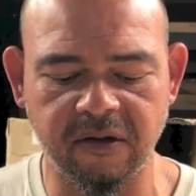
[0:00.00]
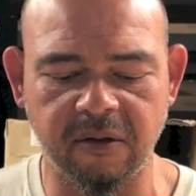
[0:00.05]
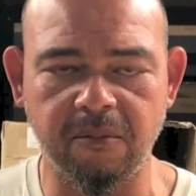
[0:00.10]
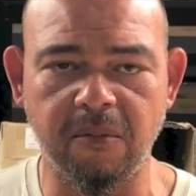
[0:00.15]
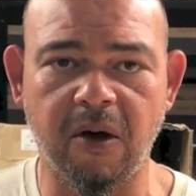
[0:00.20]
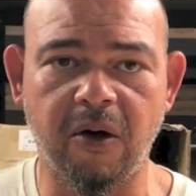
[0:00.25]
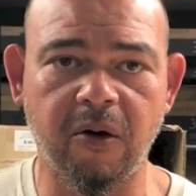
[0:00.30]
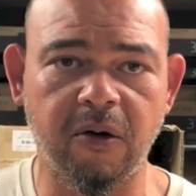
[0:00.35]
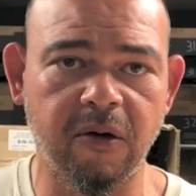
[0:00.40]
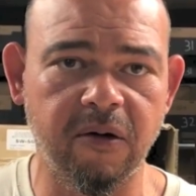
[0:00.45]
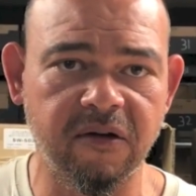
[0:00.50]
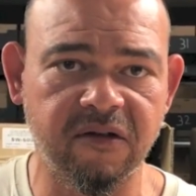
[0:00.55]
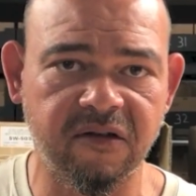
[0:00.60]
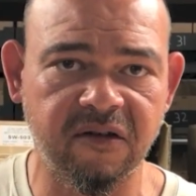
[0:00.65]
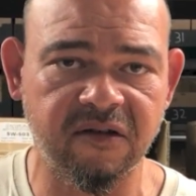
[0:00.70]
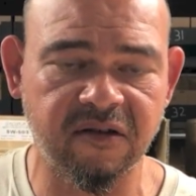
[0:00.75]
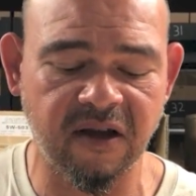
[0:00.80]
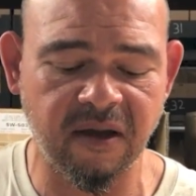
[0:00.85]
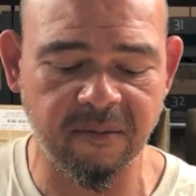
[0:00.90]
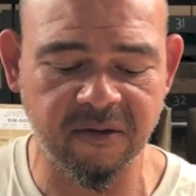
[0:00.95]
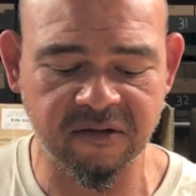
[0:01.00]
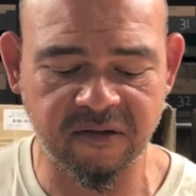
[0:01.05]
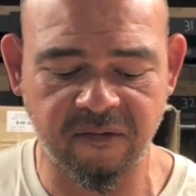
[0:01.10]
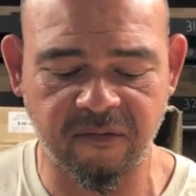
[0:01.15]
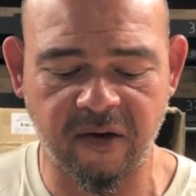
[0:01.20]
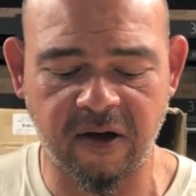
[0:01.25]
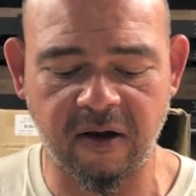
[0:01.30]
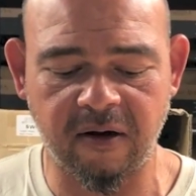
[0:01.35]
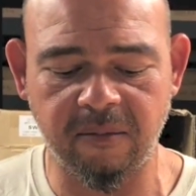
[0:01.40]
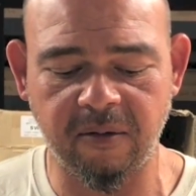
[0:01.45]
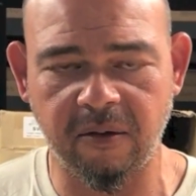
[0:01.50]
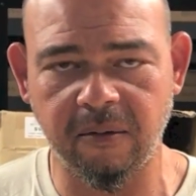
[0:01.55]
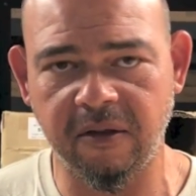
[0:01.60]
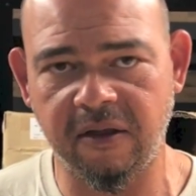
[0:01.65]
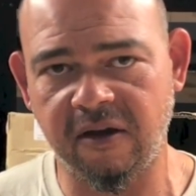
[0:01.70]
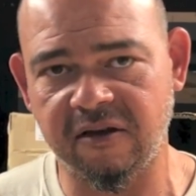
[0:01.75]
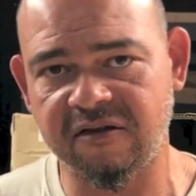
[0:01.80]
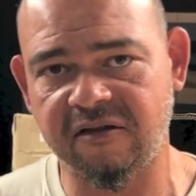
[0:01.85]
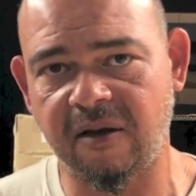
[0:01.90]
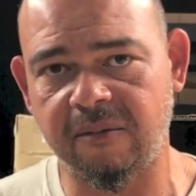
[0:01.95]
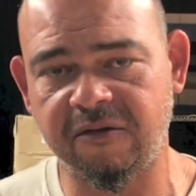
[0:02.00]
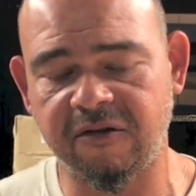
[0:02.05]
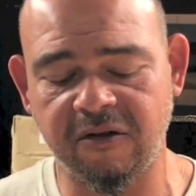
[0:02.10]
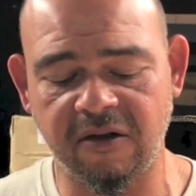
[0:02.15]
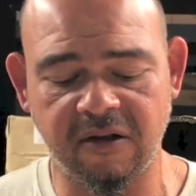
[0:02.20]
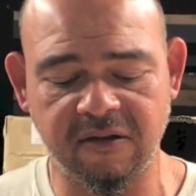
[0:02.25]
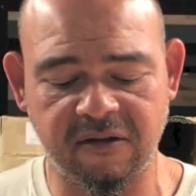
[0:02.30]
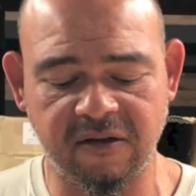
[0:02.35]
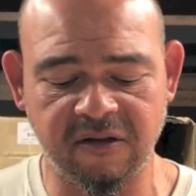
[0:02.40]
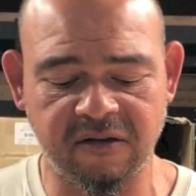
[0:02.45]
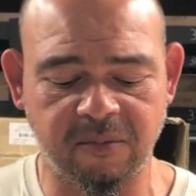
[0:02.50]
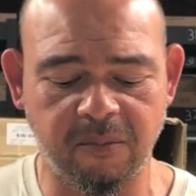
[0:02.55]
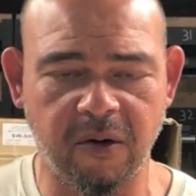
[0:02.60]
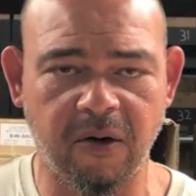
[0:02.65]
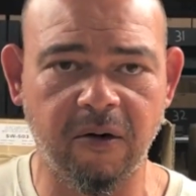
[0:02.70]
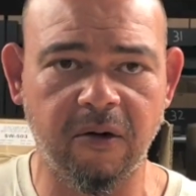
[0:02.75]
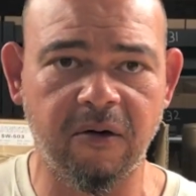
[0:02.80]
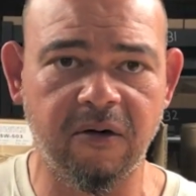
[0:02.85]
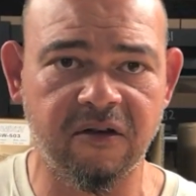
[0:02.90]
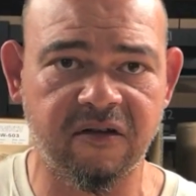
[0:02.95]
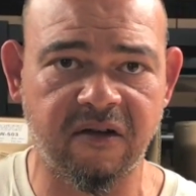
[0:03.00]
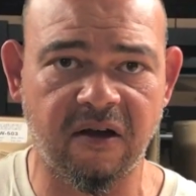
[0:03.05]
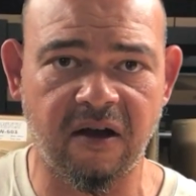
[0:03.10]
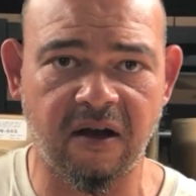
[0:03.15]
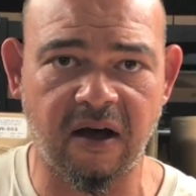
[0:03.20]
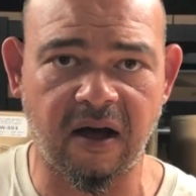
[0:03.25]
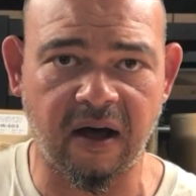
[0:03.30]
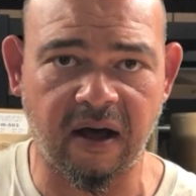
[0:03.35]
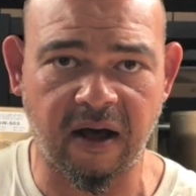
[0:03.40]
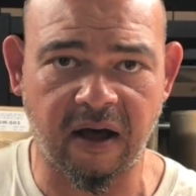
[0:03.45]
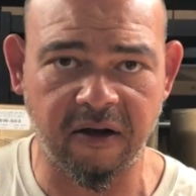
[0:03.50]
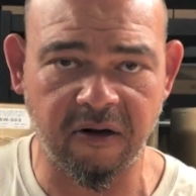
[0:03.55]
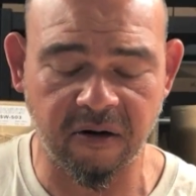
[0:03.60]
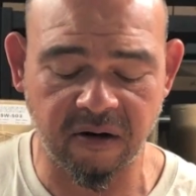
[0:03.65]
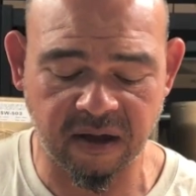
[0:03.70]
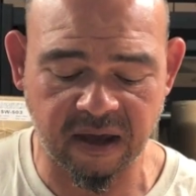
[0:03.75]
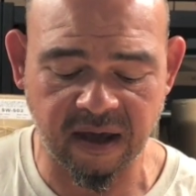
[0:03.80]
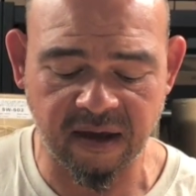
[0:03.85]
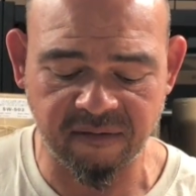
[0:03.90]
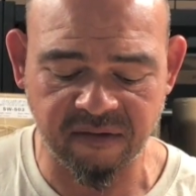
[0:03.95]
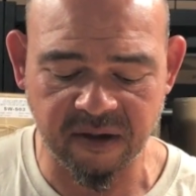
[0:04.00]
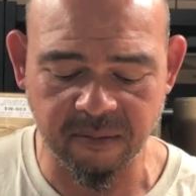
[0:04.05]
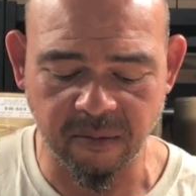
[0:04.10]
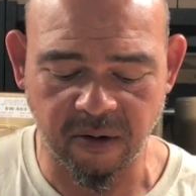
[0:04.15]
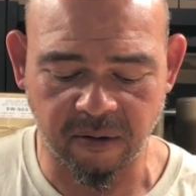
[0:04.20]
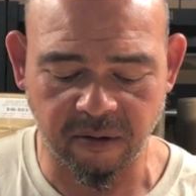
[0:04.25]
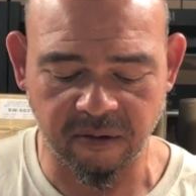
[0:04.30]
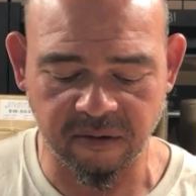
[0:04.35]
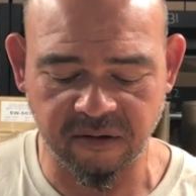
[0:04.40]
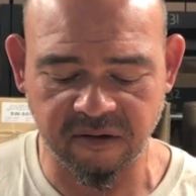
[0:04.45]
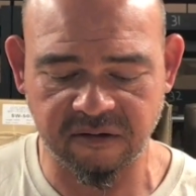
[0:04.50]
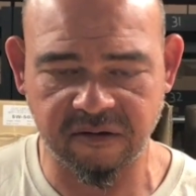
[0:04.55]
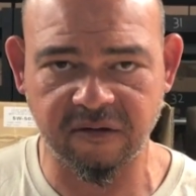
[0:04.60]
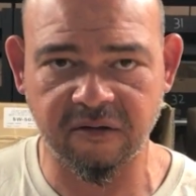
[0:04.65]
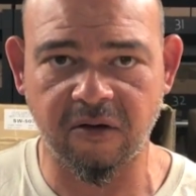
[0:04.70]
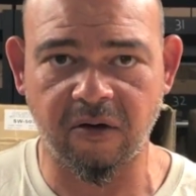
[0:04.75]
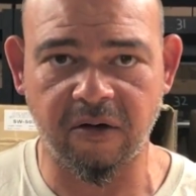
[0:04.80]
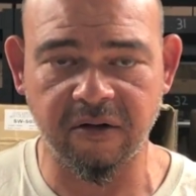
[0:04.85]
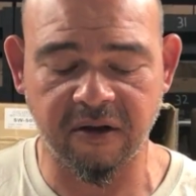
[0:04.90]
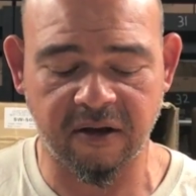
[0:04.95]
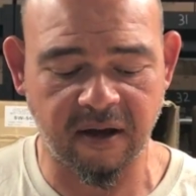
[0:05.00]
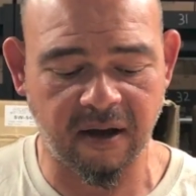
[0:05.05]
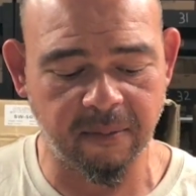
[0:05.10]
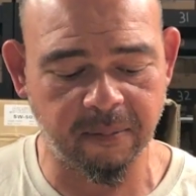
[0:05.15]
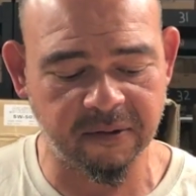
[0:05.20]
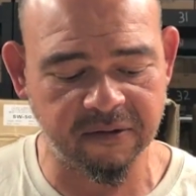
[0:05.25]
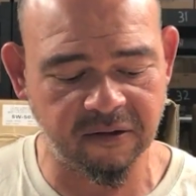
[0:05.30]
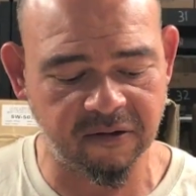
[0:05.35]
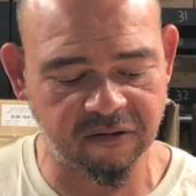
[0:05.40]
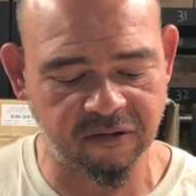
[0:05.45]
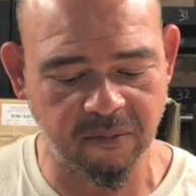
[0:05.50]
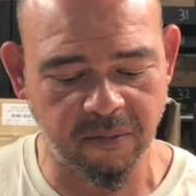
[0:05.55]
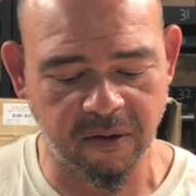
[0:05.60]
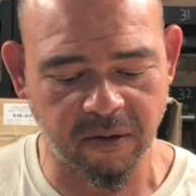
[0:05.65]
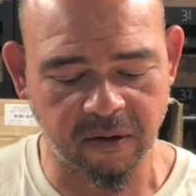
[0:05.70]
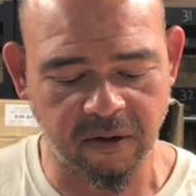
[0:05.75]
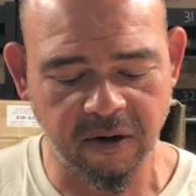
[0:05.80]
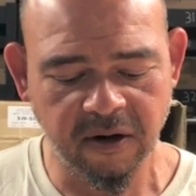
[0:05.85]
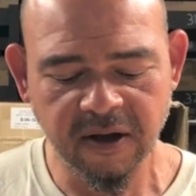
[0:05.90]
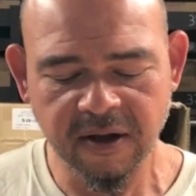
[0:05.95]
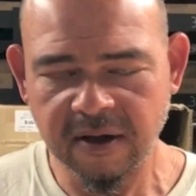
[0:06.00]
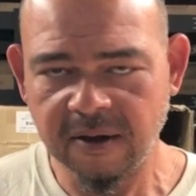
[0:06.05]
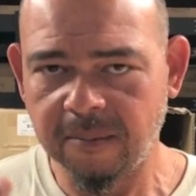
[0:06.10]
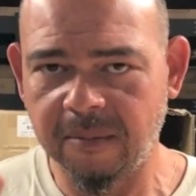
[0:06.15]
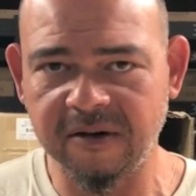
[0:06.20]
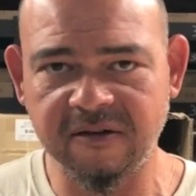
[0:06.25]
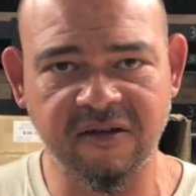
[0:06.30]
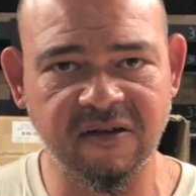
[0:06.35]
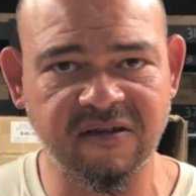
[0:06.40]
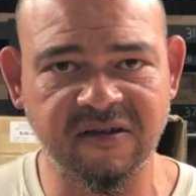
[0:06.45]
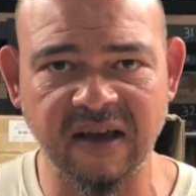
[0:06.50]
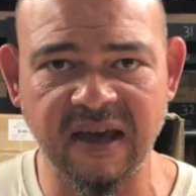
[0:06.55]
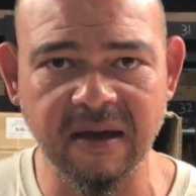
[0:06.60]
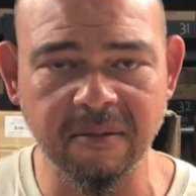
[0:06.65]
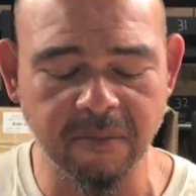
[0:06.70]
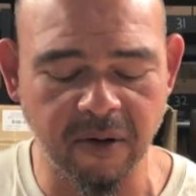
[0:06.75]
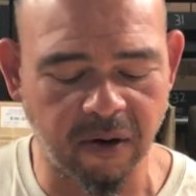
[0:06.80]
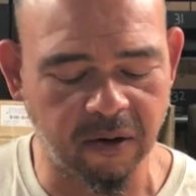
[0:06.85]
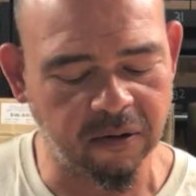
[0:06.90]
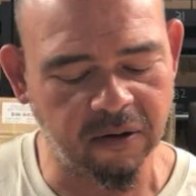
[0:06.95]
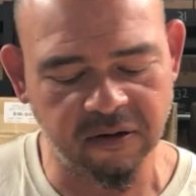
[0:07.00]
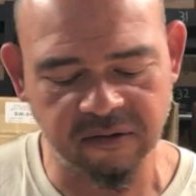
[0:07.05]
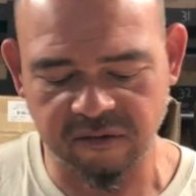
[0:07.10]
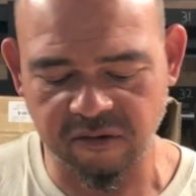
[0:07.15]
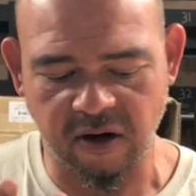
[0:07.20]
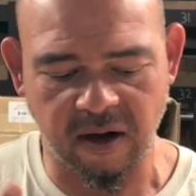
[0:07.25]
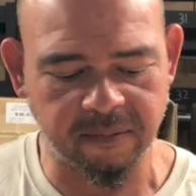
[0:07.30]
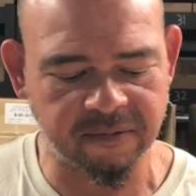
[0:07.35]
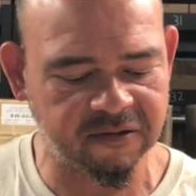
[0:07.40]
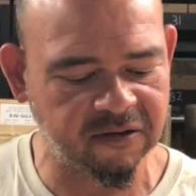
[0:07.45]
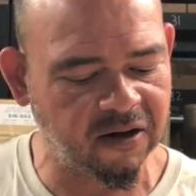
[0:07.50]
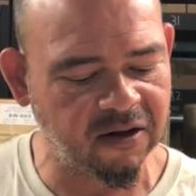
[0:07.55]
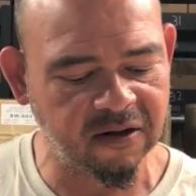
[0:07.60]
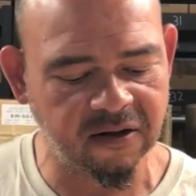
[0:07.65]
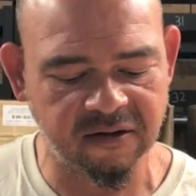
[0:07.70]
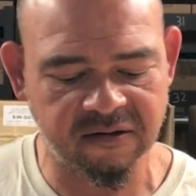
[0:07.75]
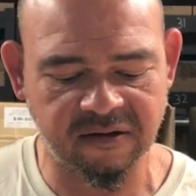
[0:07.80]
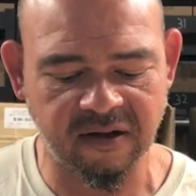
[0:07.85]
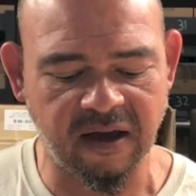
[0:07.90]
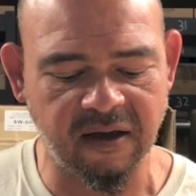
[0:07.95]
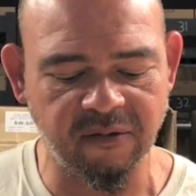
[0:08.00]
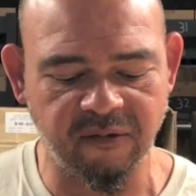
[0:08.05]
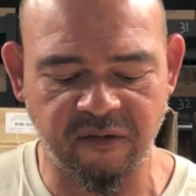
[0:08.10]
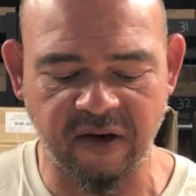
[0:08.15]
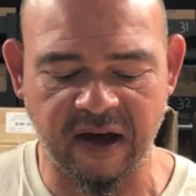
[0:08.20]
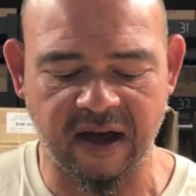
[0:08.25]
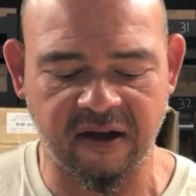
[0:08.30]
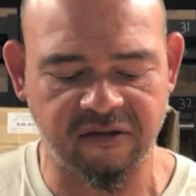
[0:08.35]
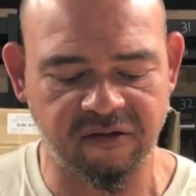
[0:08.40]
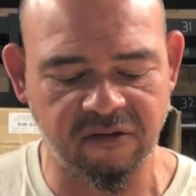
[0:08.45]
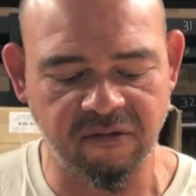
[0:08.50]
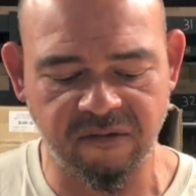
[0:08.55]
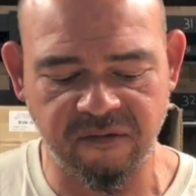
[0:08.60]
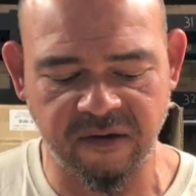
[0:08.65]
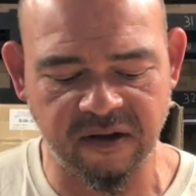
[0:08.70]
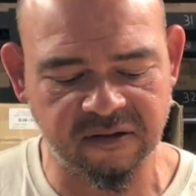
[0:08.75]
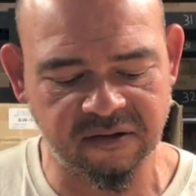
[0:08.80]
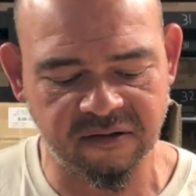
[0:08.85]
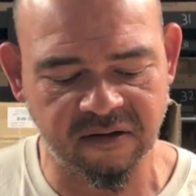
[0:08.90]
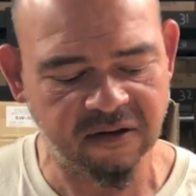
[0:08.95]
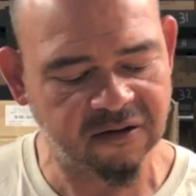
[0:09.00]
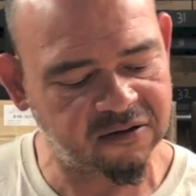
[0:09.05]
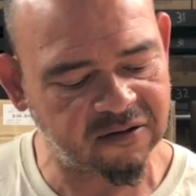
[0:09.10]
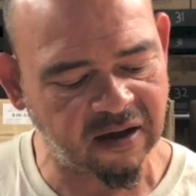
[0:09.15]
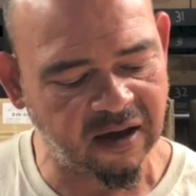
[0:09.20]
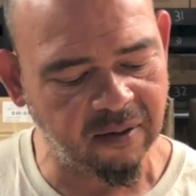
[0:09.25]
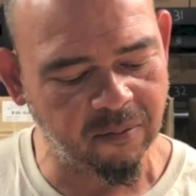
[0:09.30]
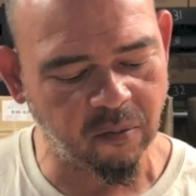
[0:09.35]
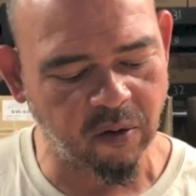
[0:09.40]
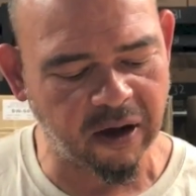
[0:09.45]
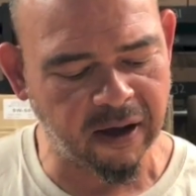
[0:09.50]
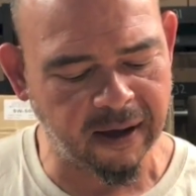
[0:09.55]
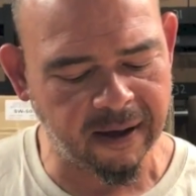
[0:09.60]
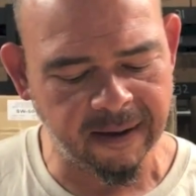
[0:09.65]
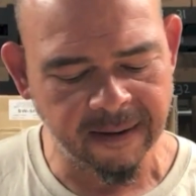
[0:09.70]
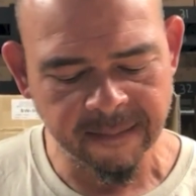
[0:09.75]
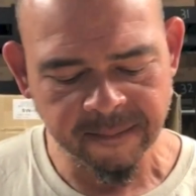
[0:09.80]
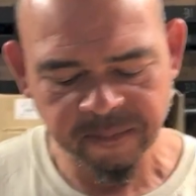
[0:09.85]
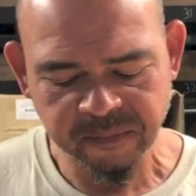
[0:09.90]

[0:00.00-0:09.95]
The motor is the same as the Fireball, with the exception that this motor is a higher kV motor. This is called a competition motor, but it's the same motor. It drops in the same fashion, fits in the same way.